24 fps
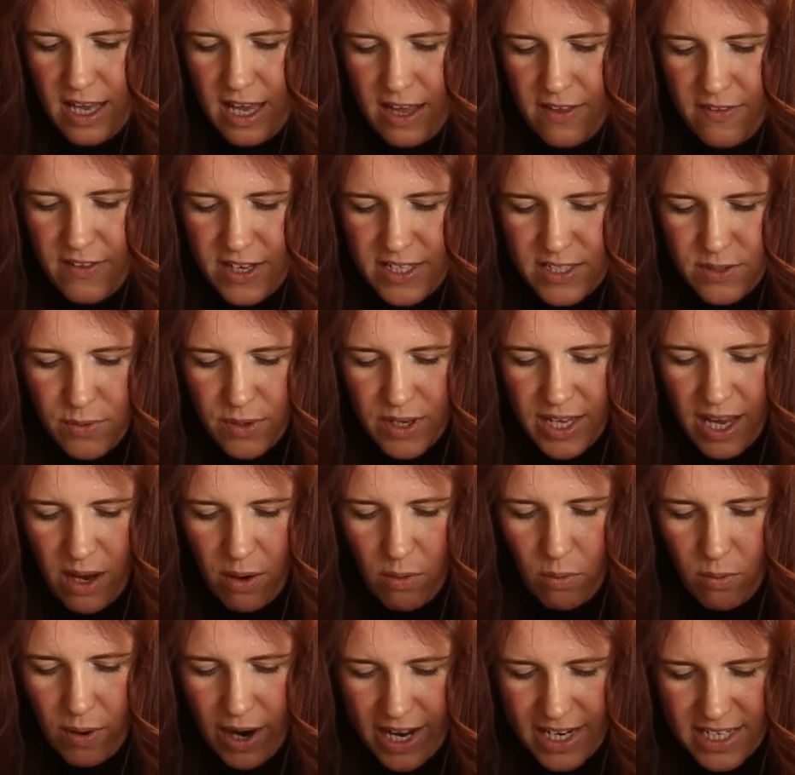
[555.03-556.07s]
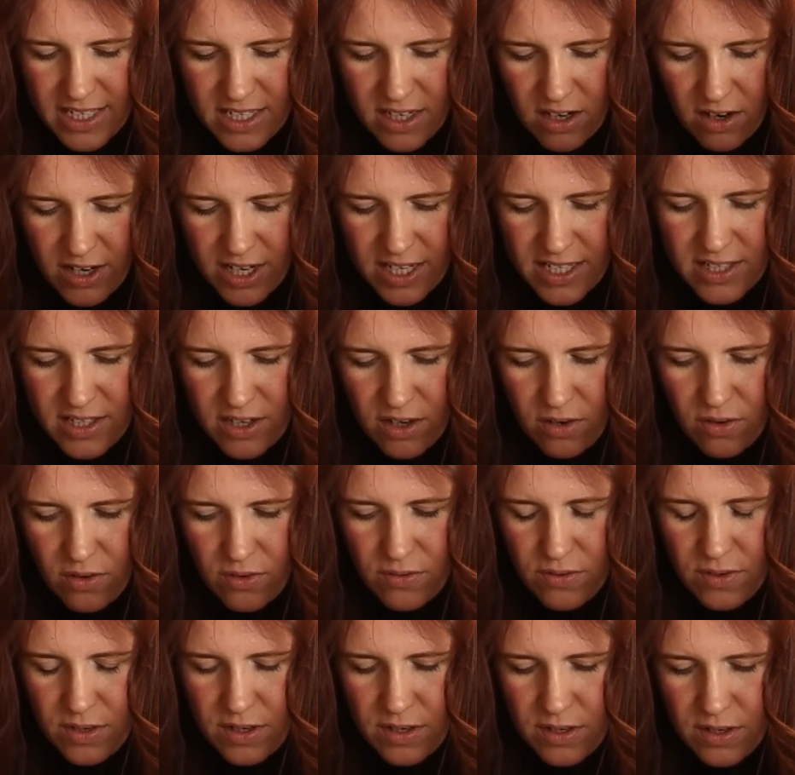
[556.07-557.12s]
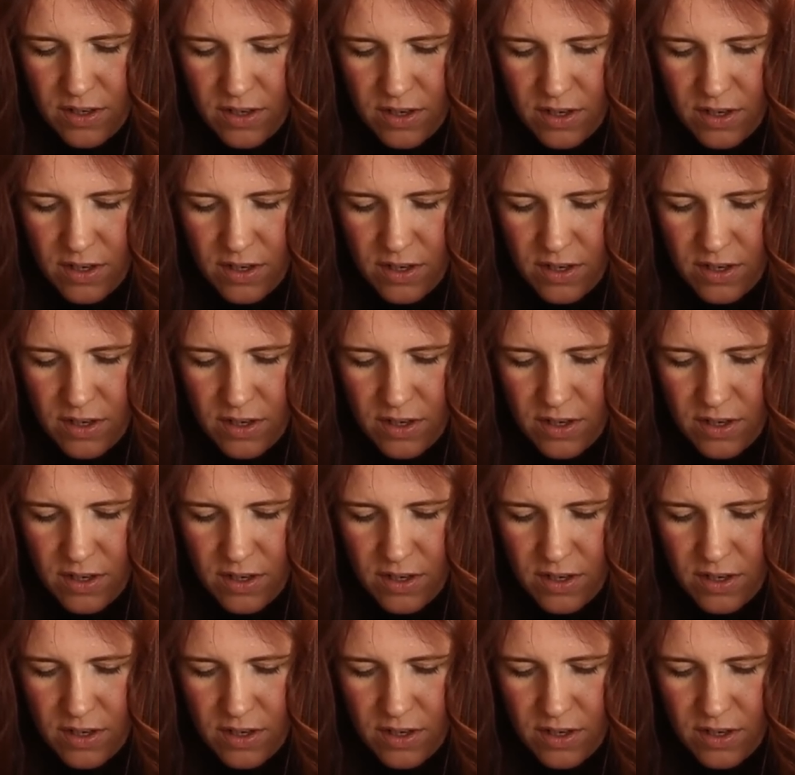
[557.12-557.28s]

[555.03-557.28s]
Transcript: And this will get wet on its own